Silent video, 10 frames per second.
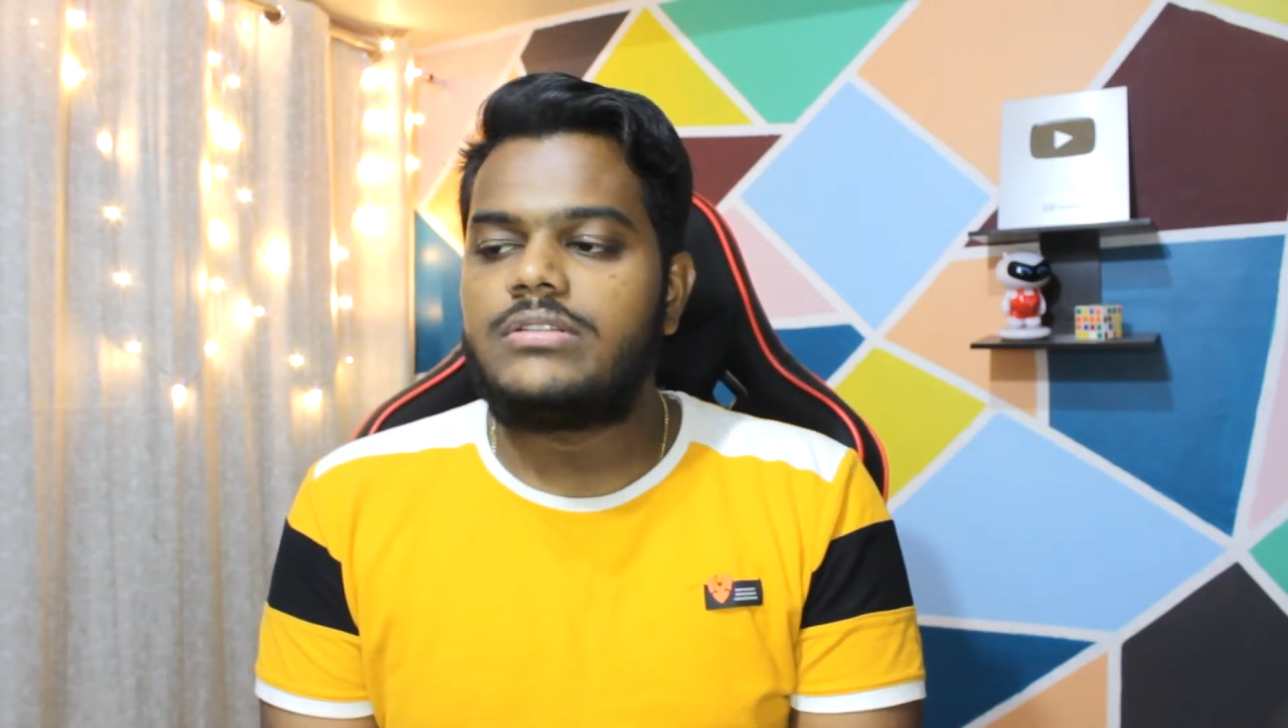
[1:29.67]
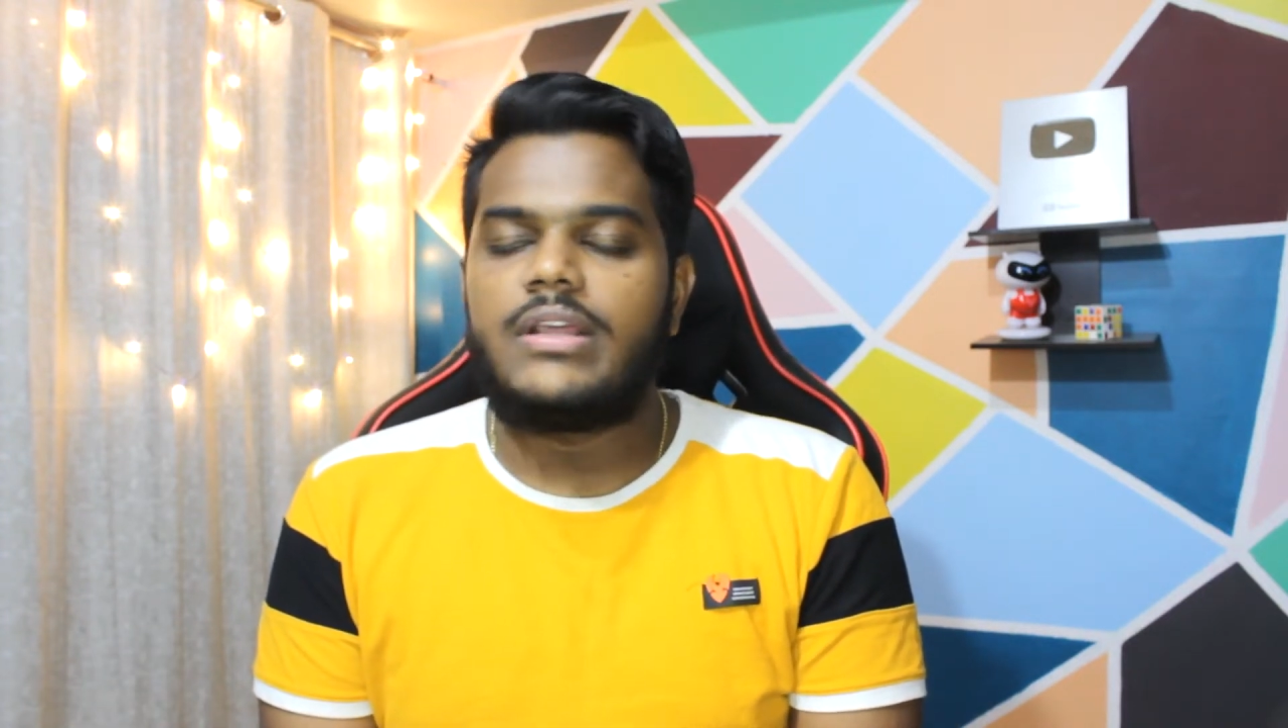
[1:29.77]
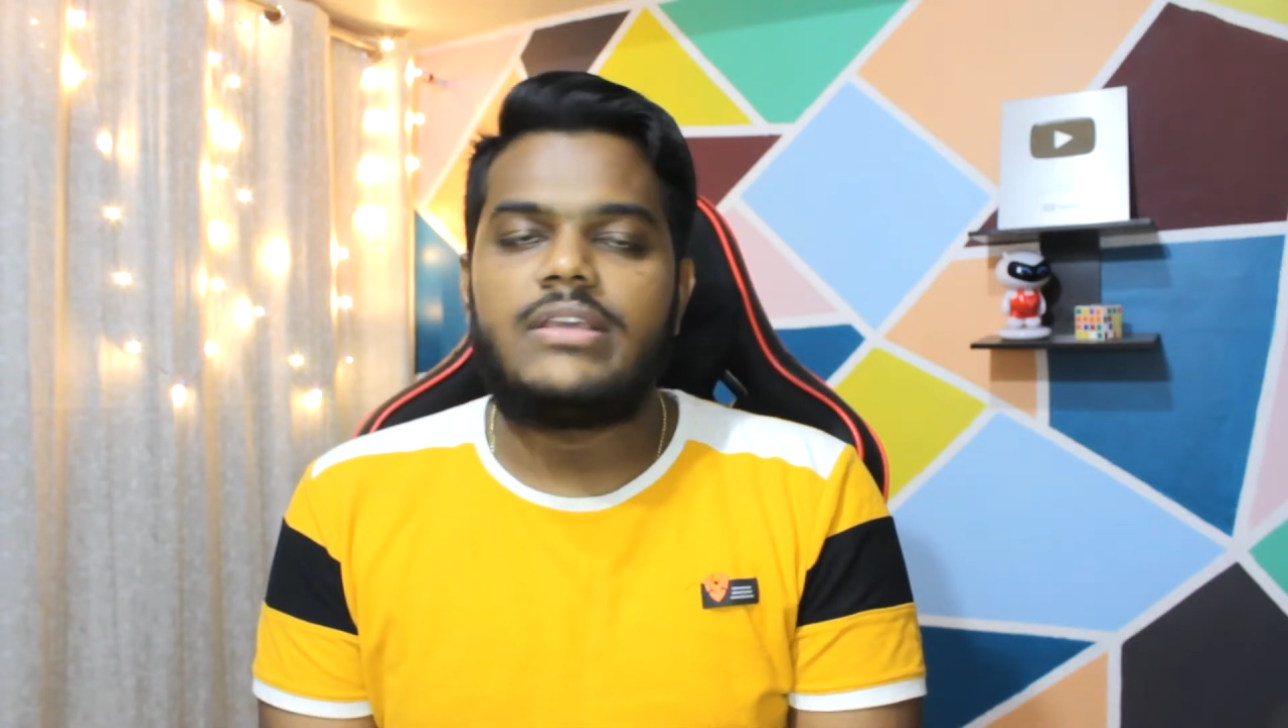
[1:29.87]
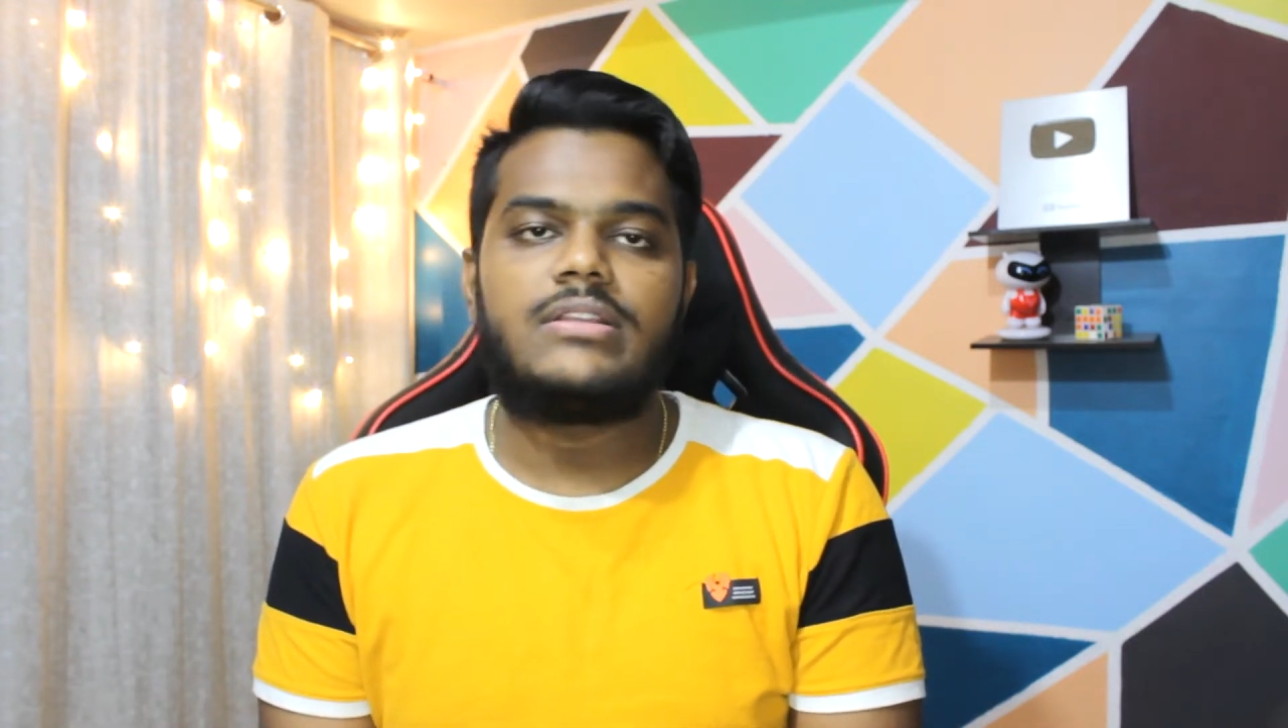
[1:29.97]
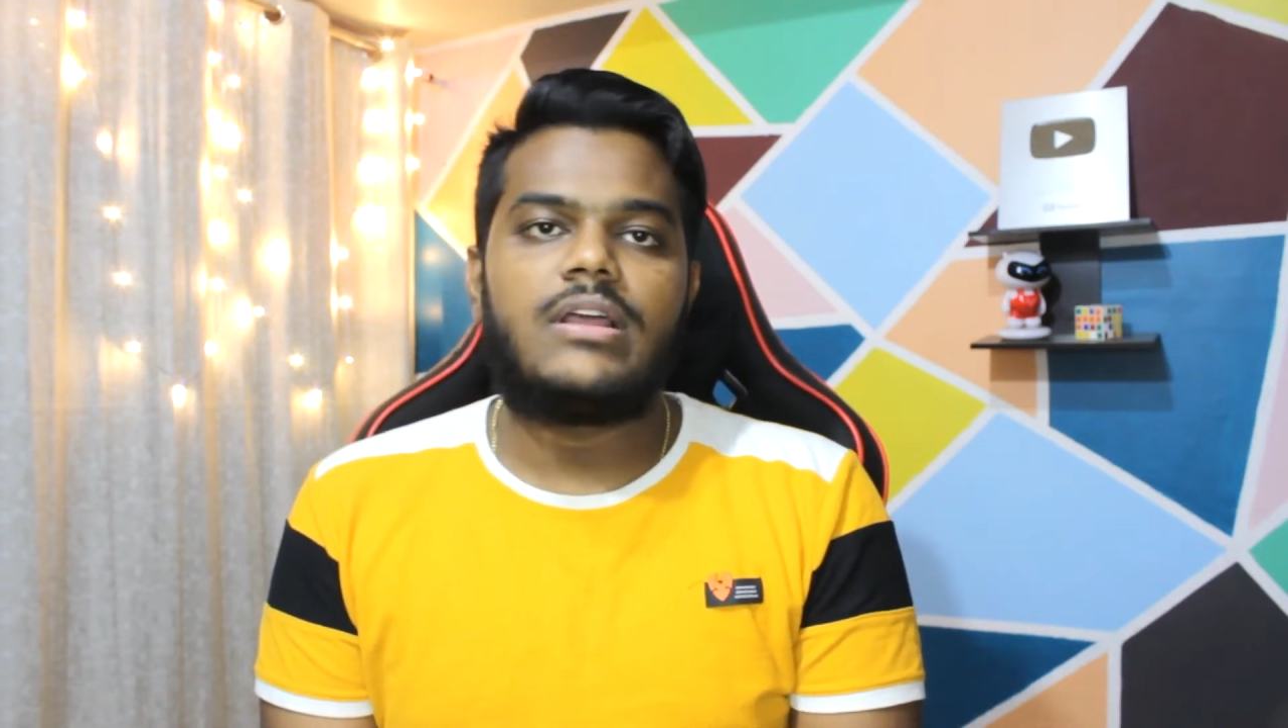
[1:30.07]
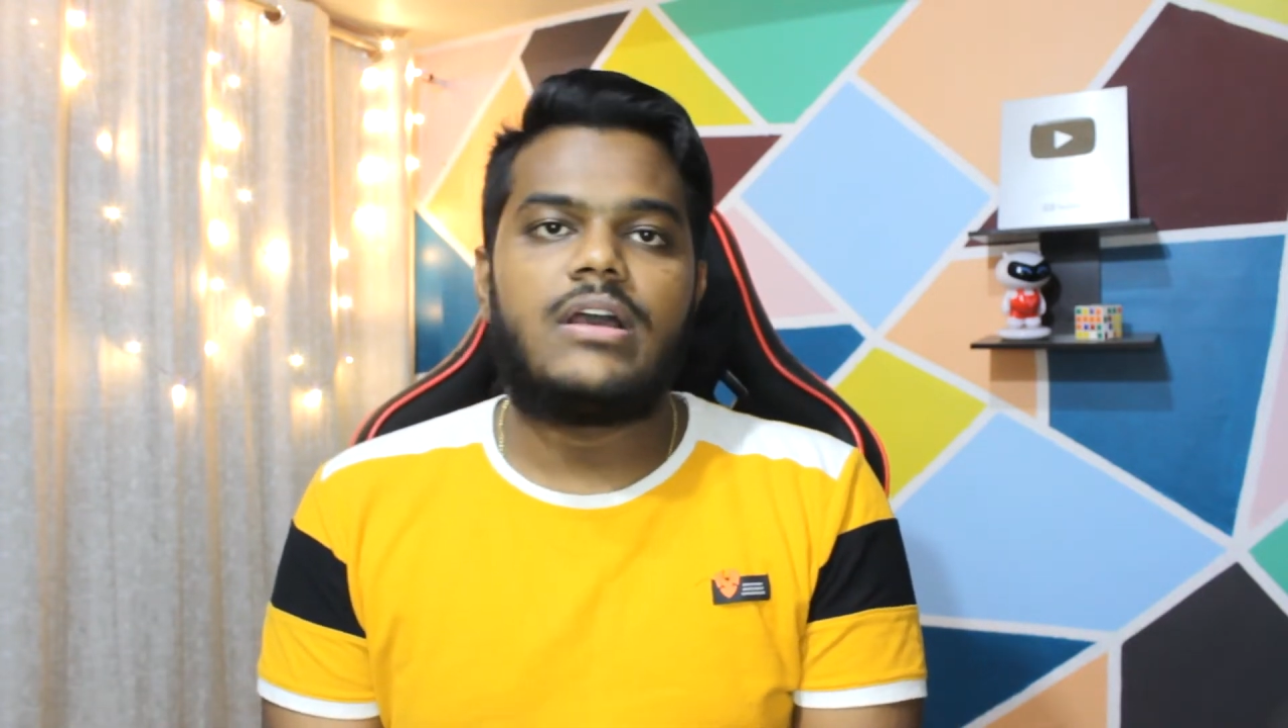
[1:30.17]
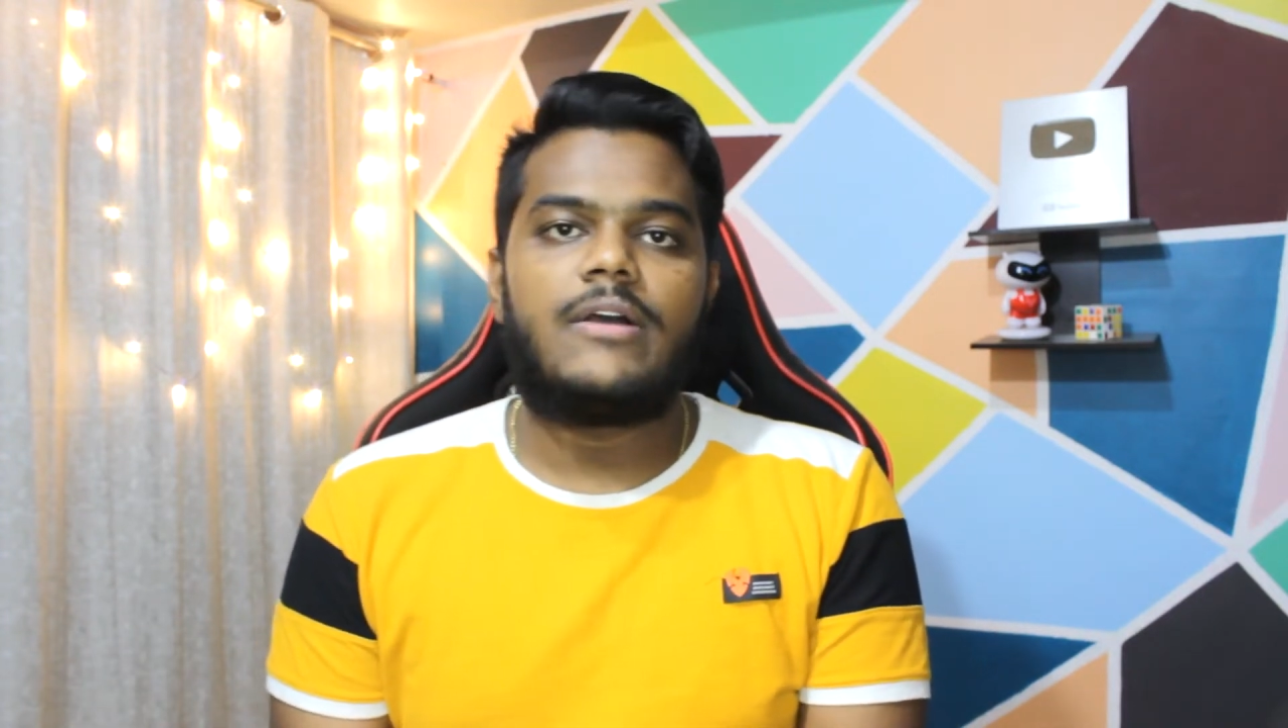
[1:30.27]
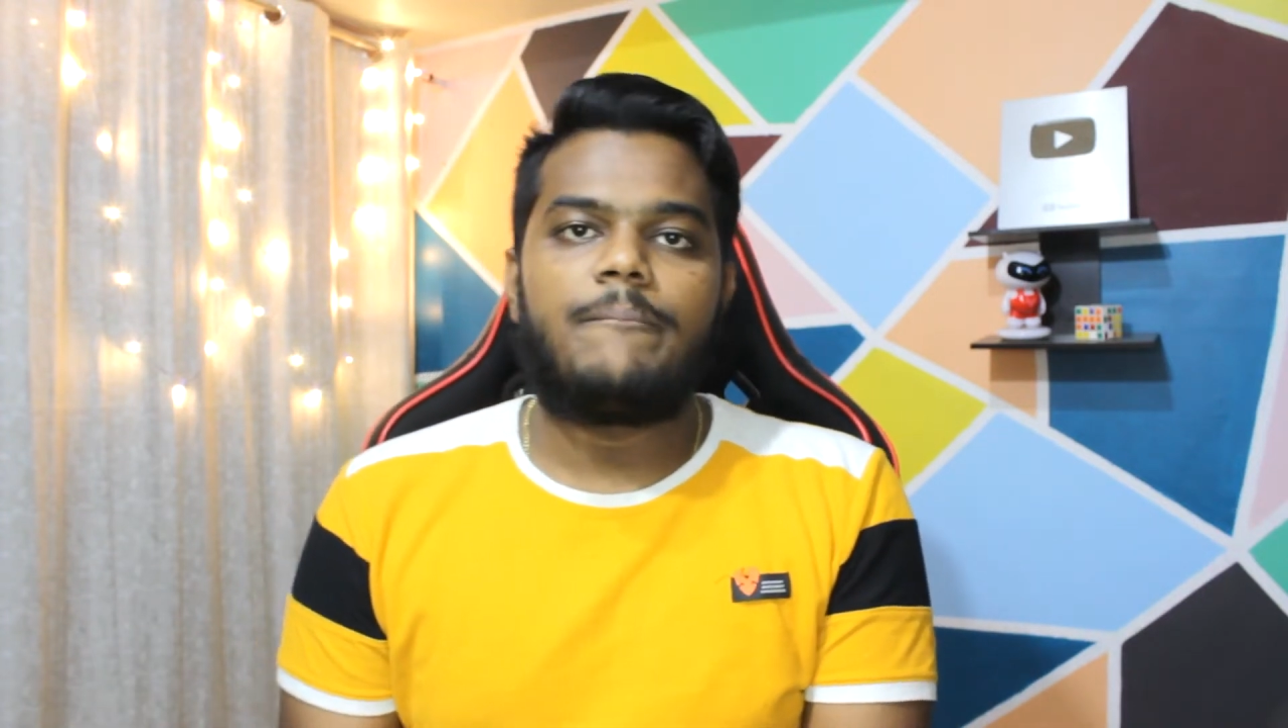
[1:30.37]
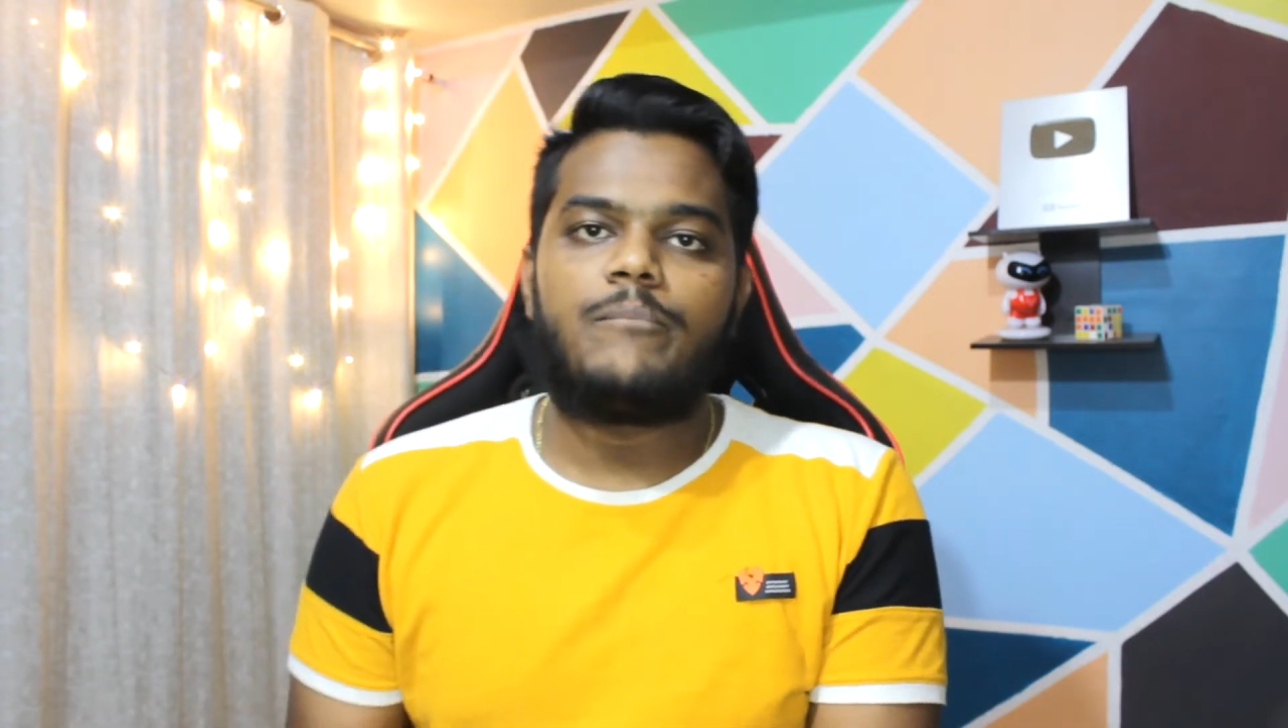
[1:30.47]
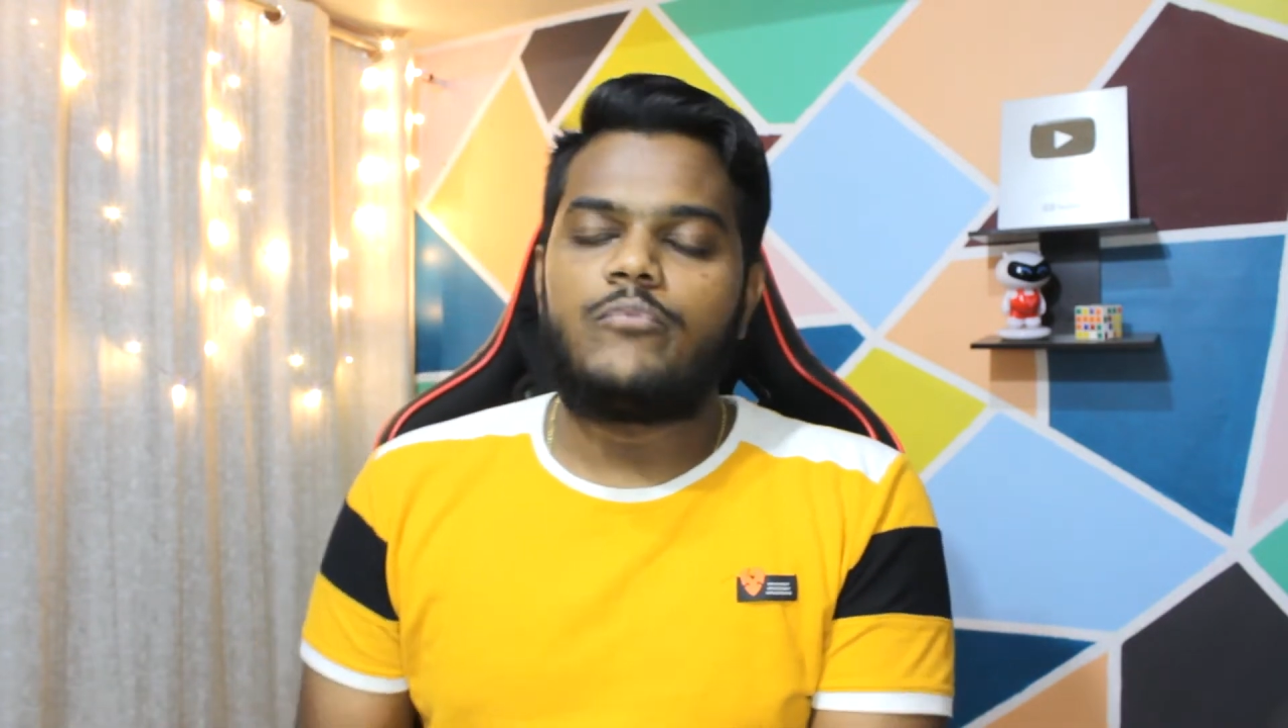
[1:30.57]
is like the